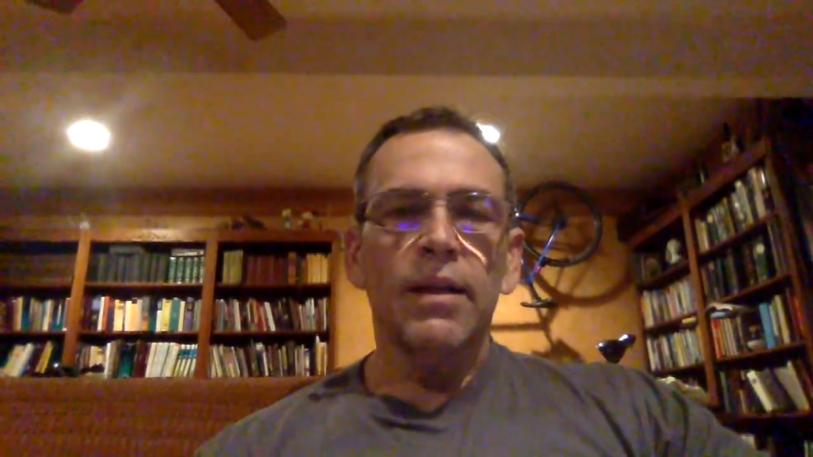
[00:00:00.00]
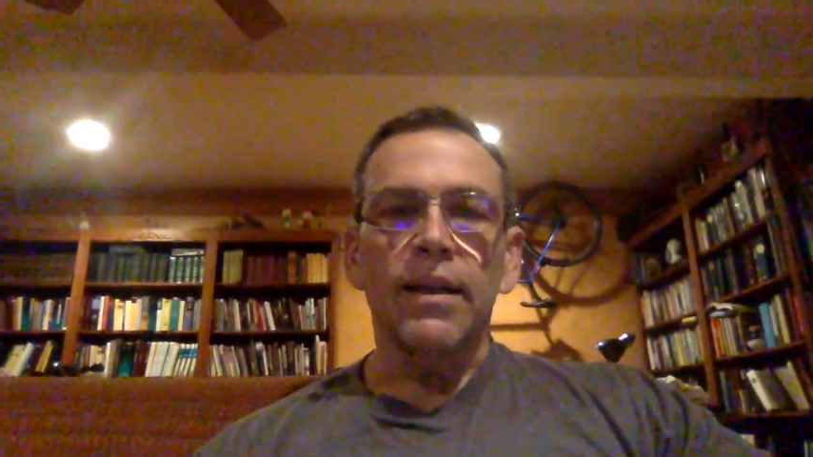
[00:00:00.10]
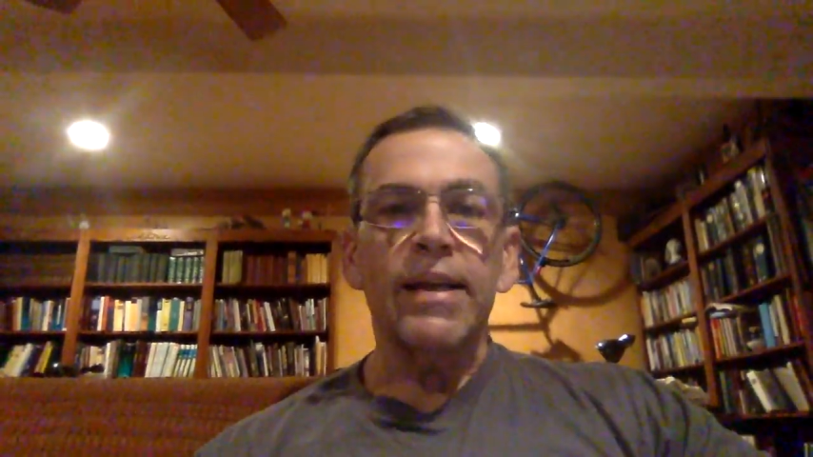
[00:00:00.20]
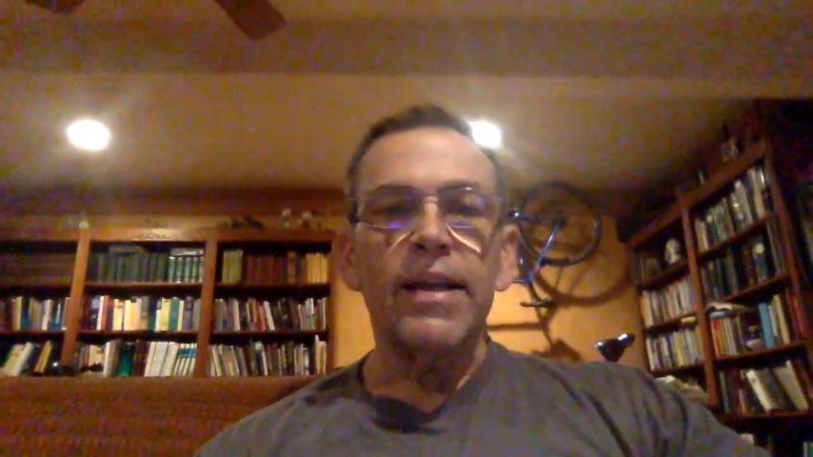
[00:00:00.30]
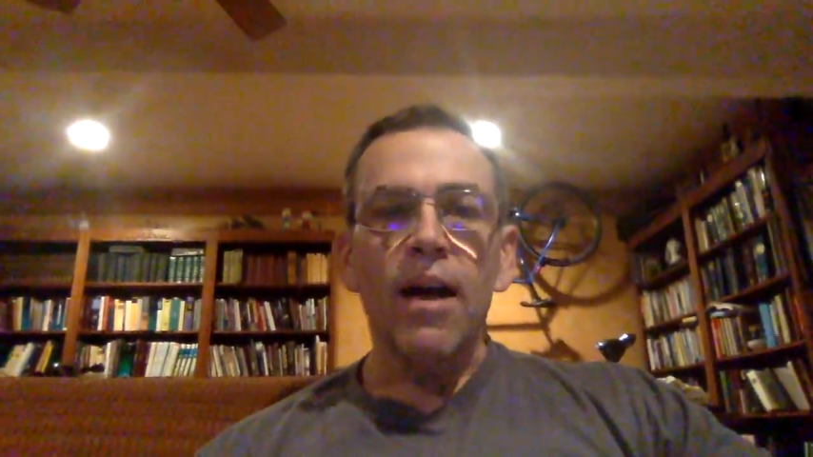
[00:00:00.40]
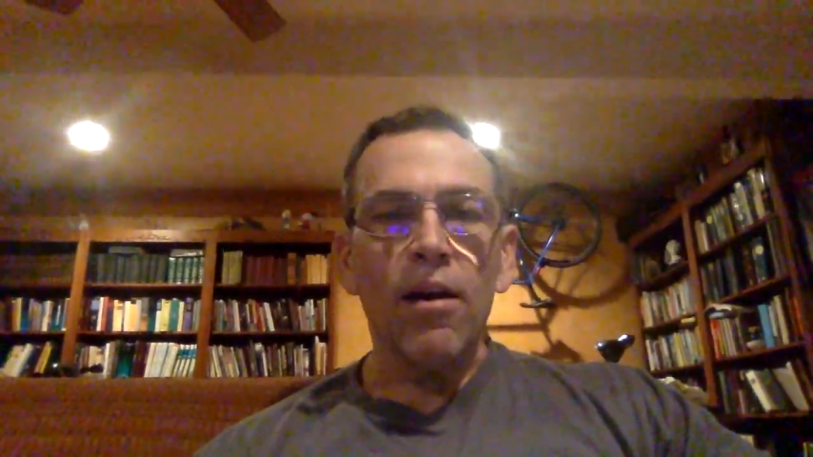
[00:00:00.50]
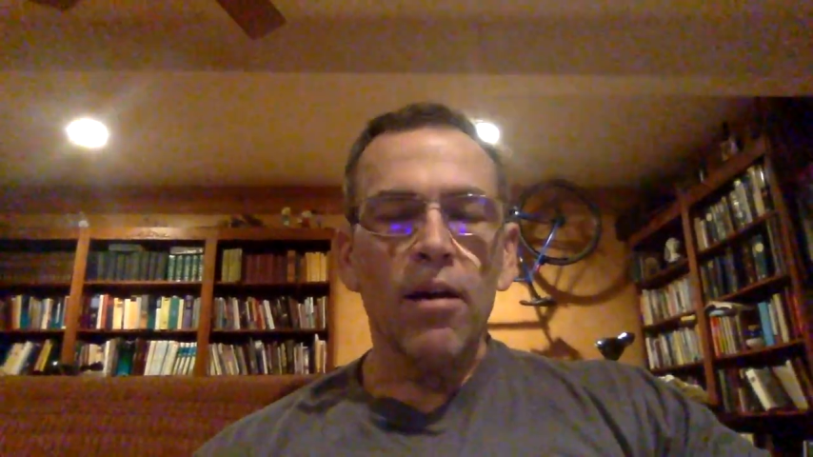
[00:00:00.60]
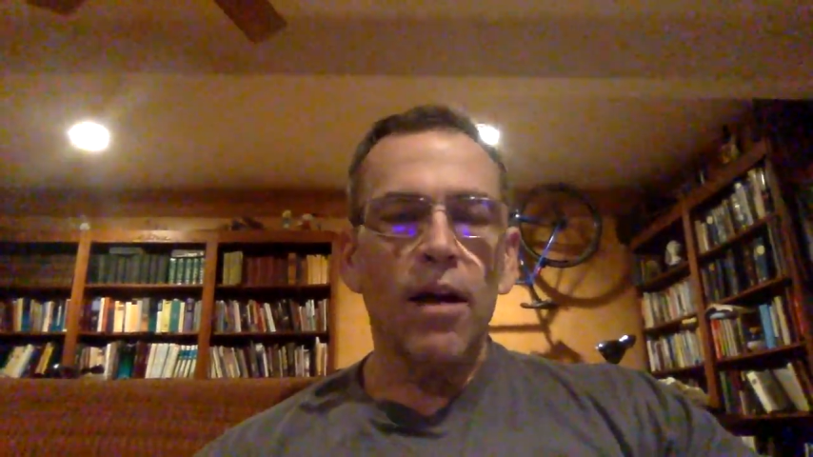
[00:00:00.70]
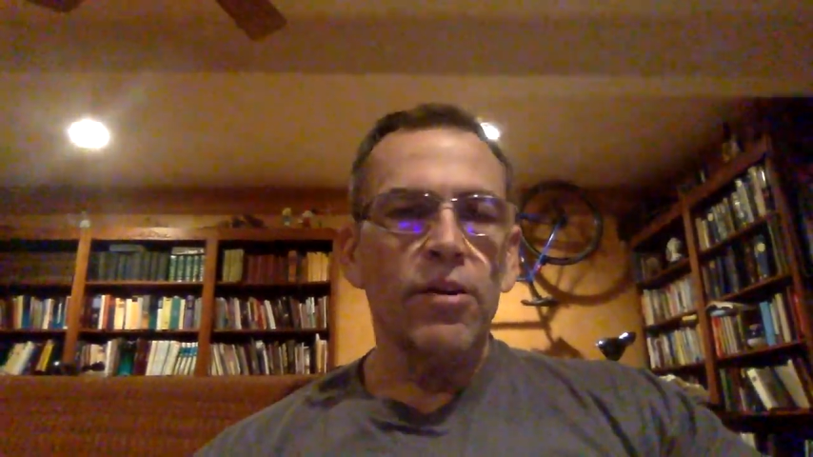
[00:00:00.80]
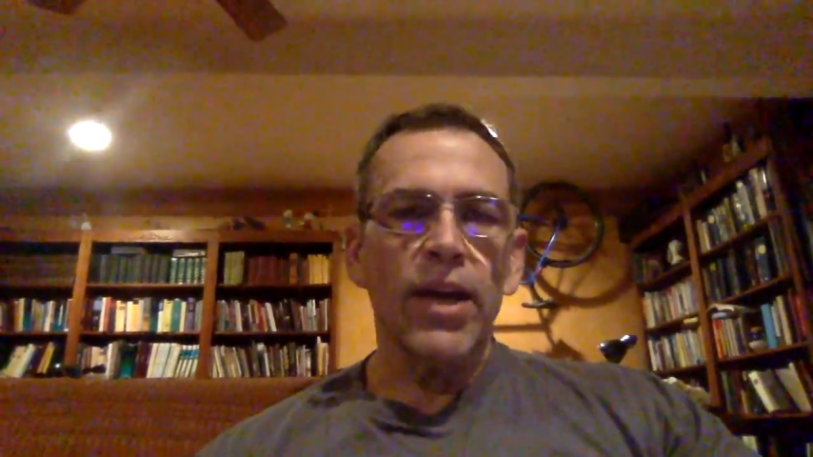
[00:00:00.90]
lead our
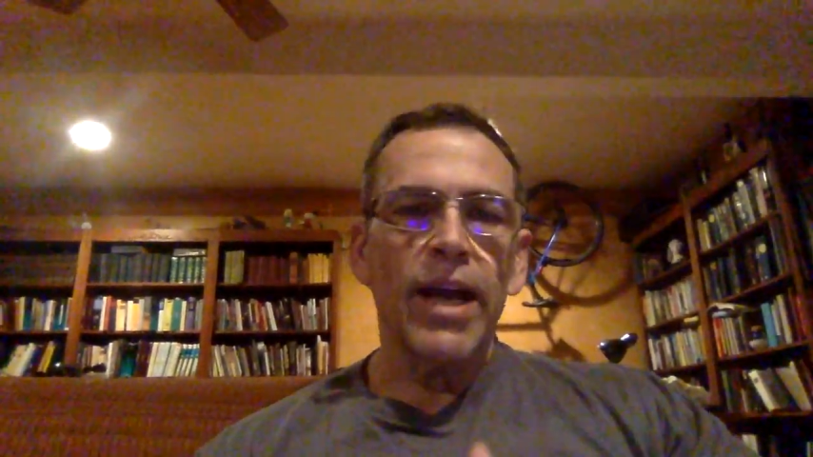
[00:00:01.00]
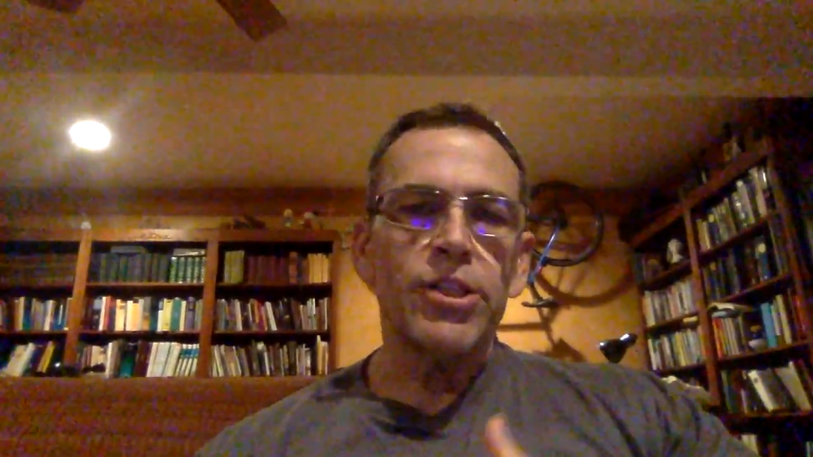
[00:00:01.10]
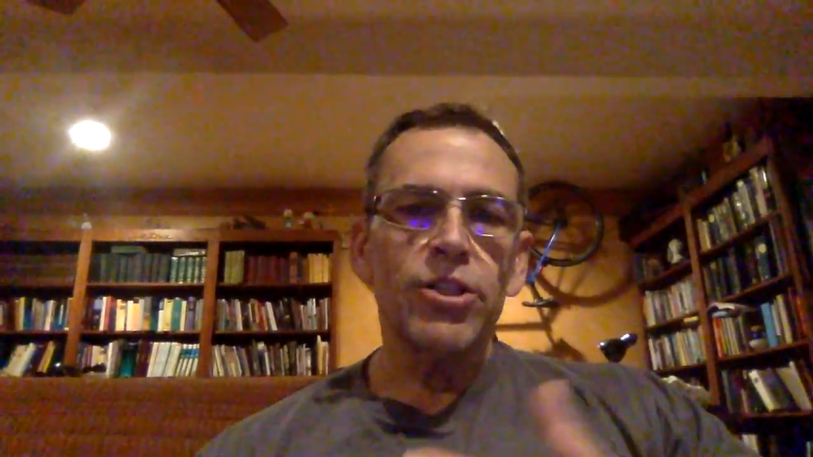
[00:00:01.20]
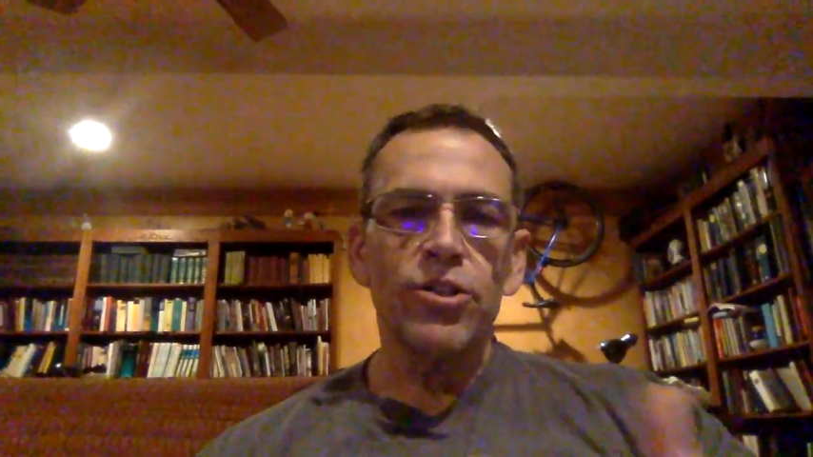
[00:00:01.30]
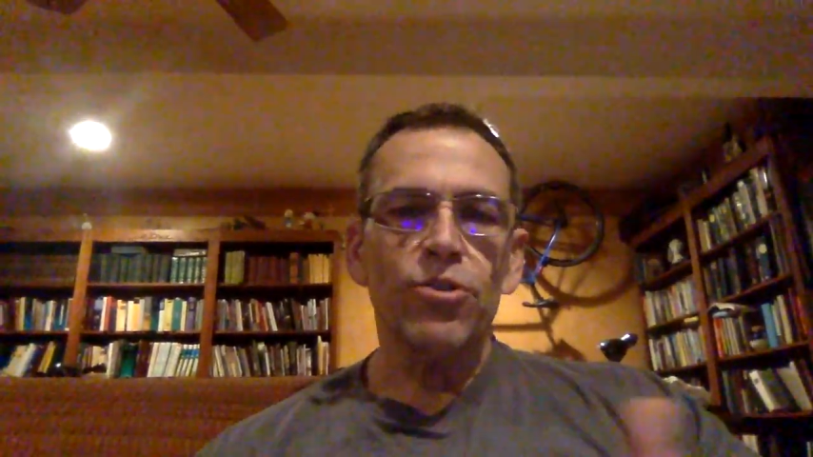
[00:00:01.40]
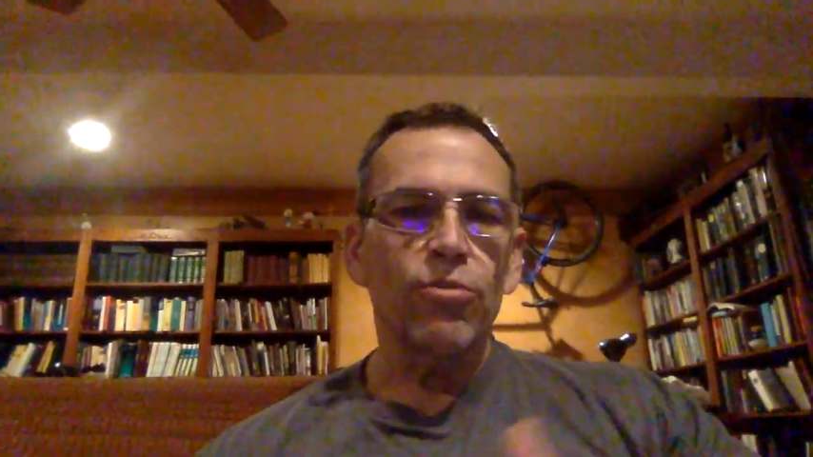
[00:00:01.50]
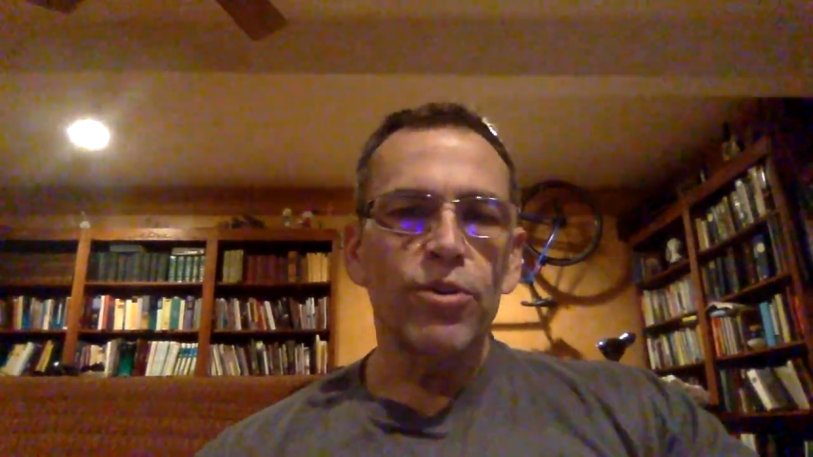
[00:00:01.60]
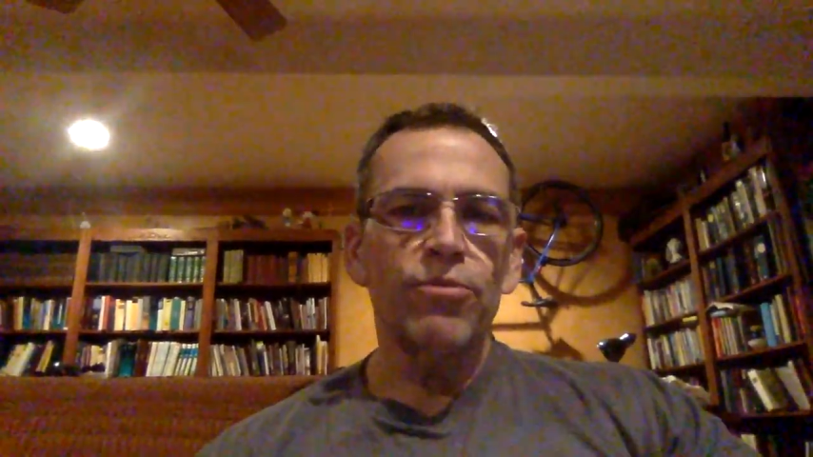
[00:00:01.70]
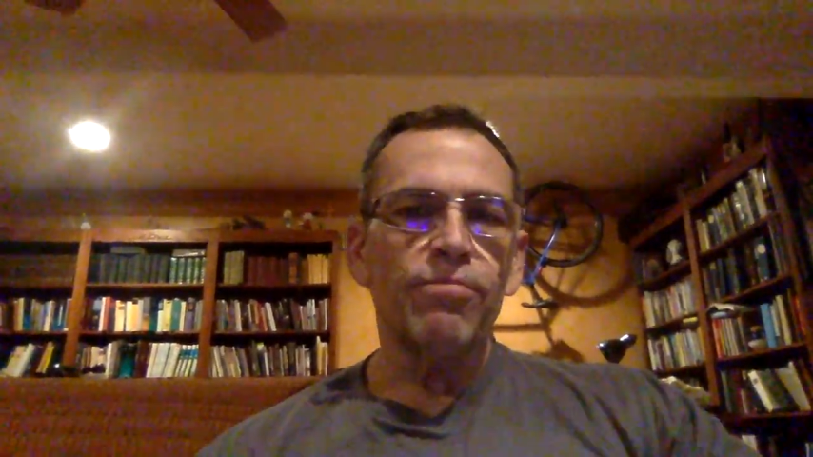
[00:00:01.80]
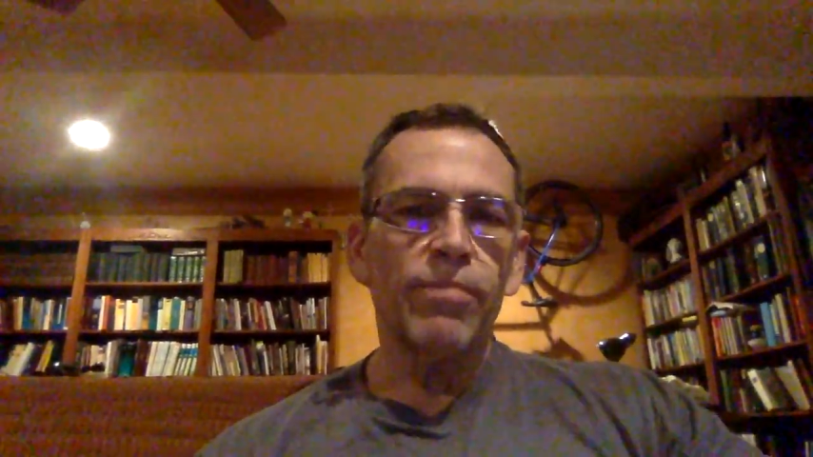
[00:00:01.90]
congregations
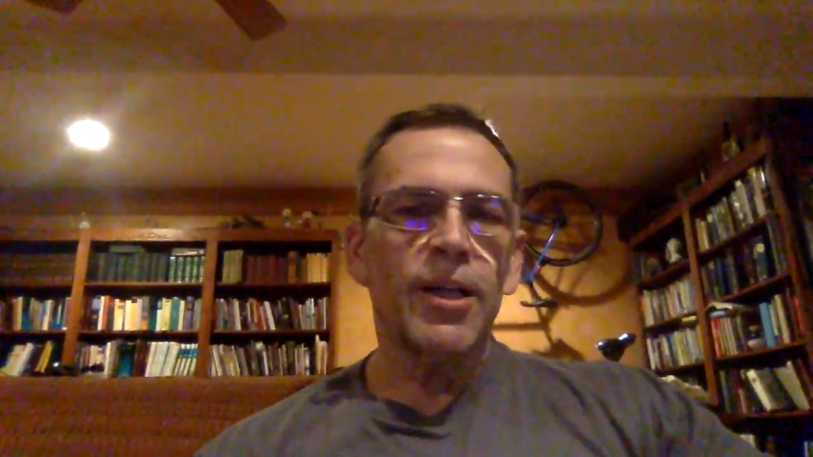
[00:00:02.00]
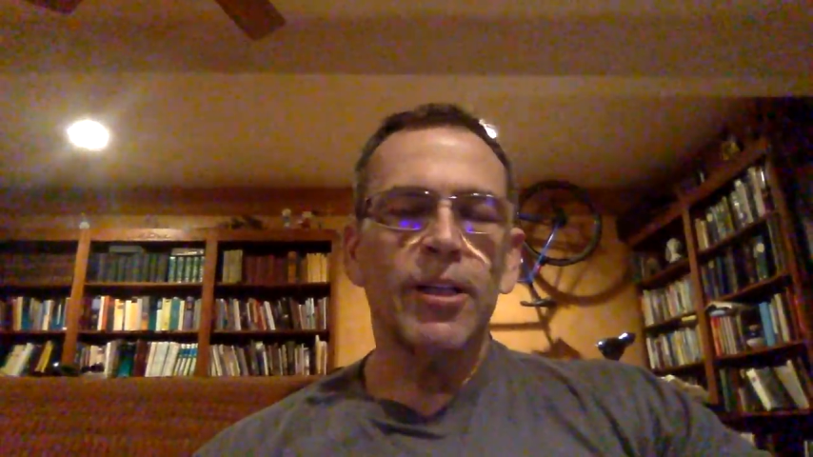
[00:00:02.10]
through